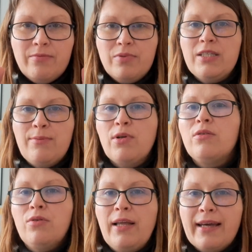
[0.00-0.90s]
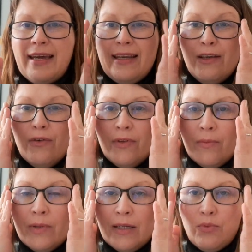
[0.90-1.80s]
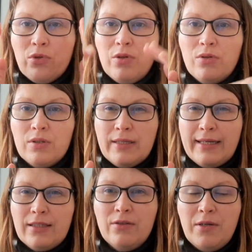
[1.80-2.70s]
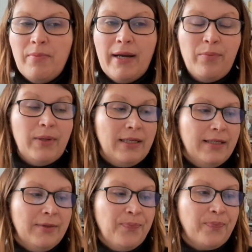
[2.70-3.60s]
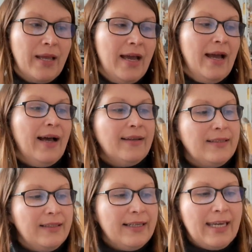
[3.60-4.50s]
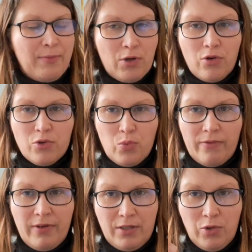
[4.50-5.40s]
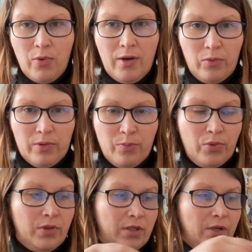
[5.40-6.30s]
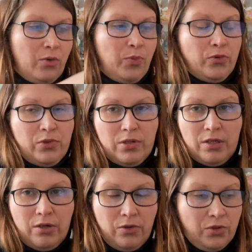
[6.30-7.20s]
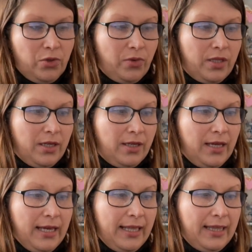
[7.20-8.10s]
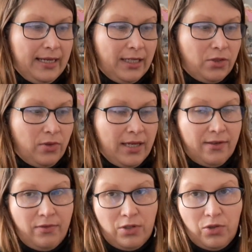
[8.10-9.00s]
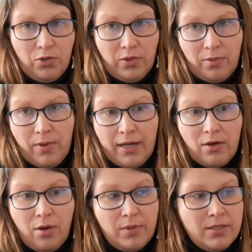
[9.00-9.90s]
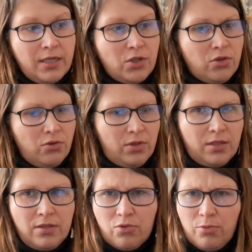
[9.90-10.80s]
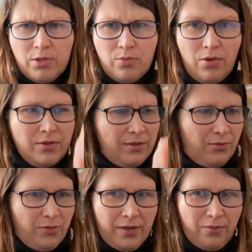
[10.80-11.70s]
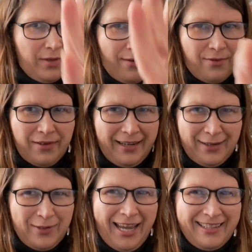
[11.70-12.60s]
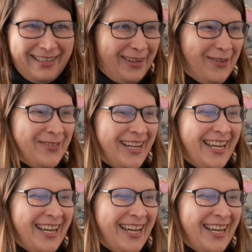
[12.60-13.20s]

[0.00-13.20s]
seem not to like any of them that would look like good in my opinion, until I came across one video. I'll post it also, the link to that video in my comment section or the description box, wherever I can add it up.